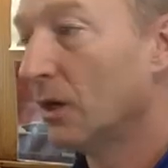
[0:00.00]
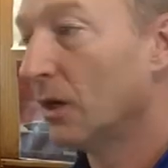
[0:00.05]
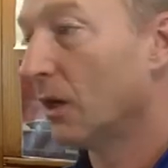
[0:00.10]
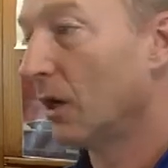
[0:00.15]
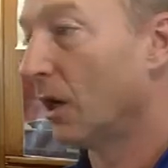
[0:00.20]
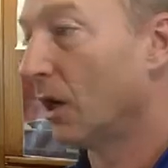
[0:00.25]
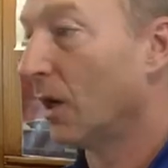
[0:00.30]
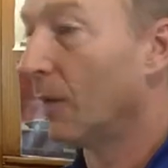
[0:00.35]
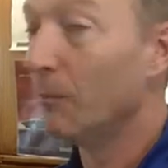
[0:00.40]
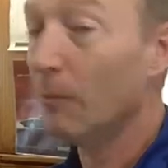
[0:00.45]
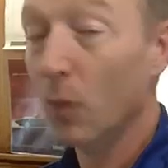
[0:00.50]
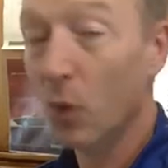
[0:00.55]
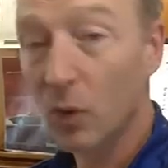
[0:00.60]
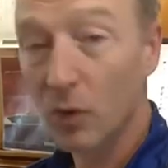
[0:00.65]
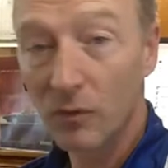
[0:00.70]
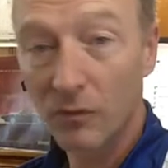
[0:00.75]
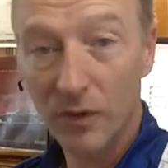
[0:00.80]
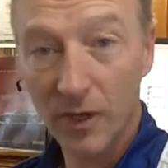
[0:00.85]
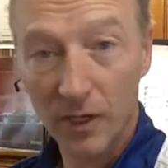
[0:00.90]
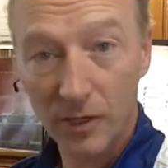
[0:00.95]
Uh,
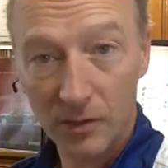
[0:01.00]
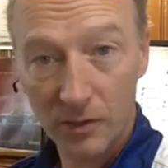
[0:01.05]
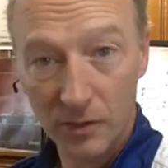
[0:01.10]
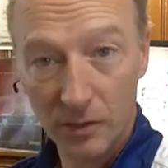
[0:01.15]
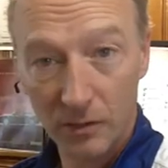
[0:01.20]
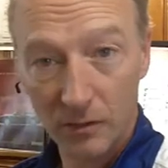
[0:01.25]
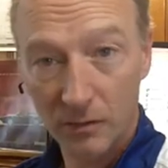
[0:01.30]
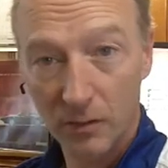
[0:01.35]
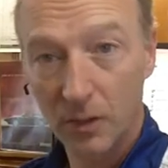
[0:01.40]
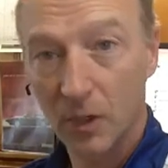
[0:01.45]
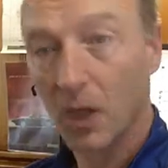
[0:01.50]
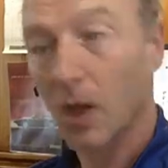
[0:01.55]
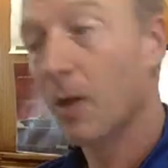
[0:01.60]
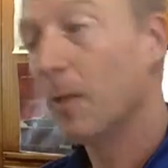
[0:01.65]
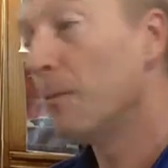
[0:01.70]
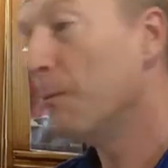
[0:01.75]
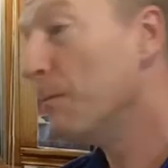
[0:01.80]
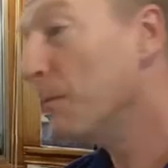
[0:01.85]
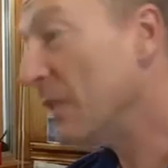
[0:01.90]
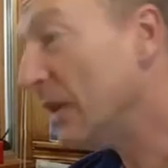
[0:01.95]
motivation,
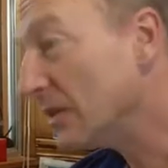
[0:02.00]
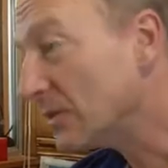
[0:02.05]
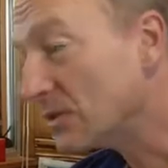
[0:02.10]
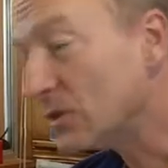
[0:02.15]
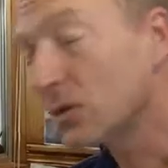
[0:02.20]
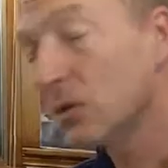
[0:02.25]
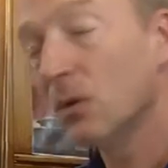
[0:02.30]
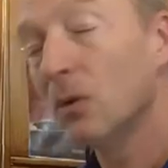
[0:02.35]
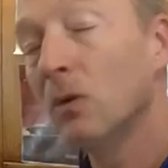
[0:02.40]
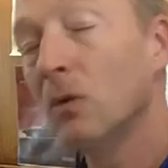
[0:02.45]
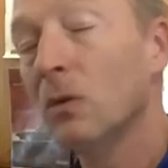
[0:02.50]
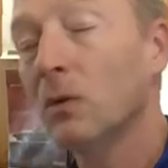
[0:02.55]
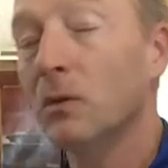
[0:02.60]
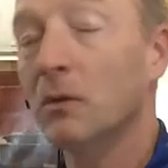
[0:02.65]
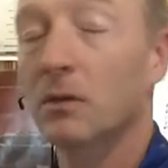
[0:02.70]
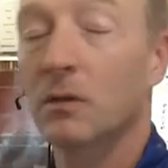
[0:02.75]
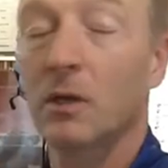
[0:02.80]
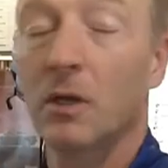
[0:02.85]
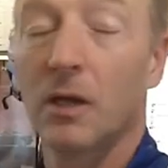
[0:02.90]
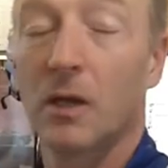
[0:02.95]

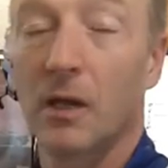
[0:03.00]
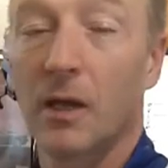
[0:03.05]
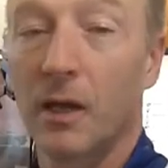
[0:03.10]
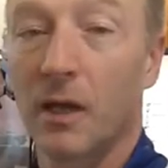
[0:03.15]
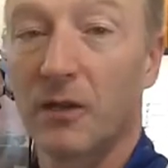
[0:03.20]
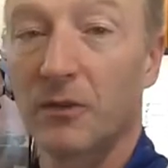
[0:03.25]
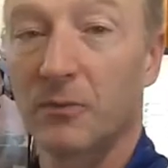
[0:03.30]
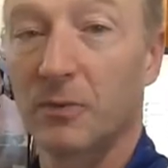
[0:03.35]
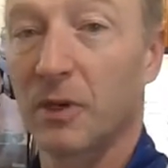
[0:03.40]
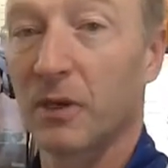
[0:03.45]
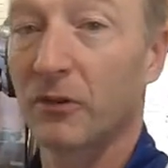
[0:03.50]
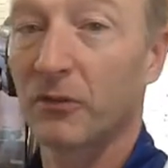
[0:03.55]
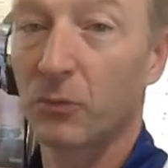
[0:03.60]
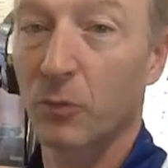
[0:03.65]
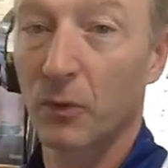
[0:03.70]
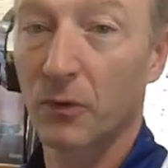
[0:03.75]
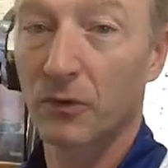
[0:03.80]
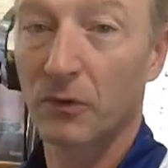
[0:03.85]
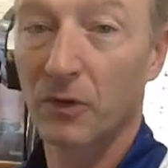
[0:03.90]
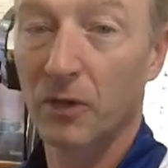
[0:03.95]
mental uh, aspects,
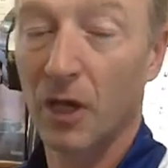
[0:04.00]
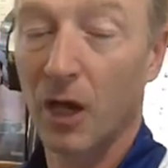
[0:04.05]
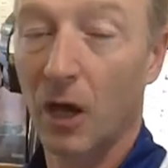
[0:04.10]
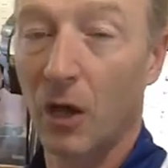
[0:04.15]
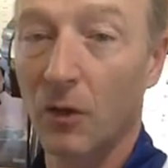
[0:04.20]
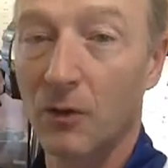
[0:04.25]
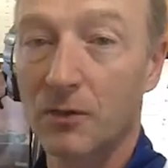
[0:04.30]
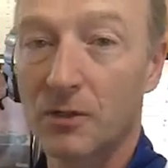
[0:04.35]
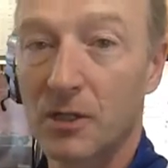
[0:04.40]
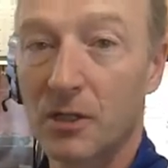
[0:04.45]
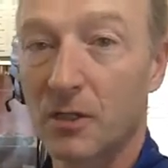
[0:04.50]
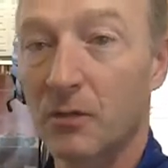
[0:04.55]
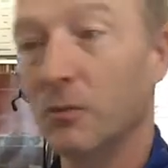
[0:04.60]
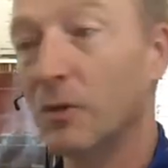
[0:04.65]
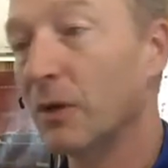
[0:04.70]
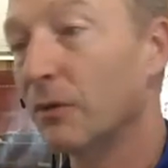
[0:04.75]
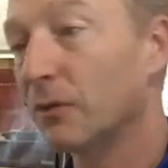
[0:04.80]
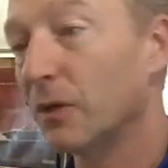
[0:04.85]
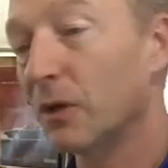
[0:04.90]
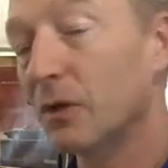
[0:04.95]
sports psychology.
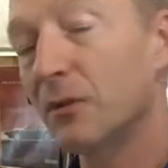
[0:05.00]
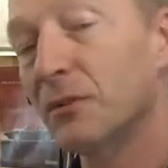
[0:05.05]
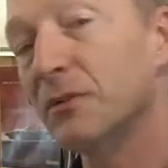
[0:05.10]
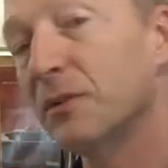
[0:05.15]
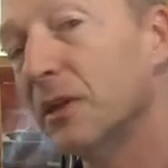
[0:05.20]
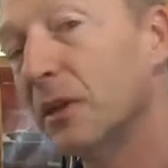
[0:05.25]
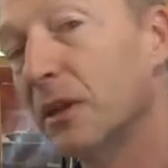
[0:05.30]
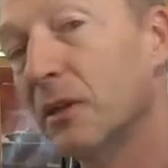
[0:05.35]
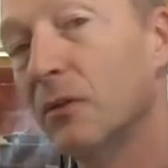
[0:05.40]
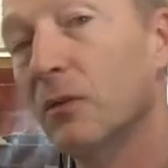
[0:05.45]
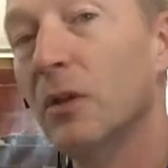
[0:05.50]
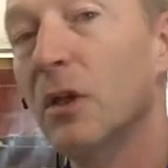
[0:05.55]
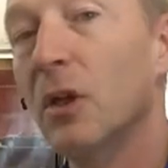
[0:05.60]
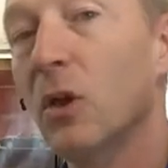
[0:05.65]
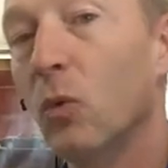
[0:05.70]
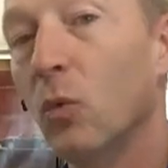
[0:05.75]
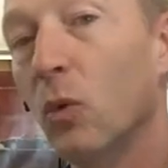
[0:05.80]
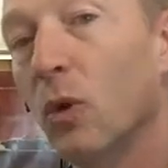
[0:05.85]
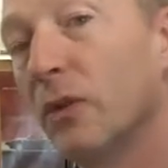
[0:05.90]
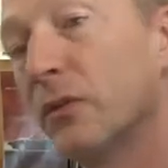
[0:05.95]
We have to understand
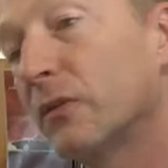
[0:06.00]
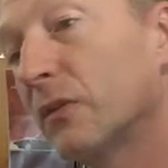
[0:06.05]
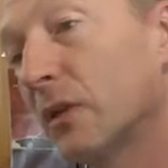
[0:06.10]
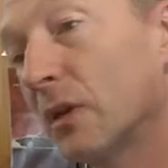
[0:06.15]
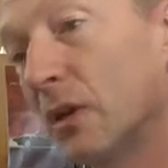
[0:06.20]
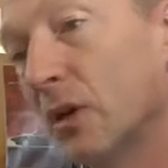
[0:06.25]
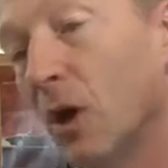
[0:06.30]
what's going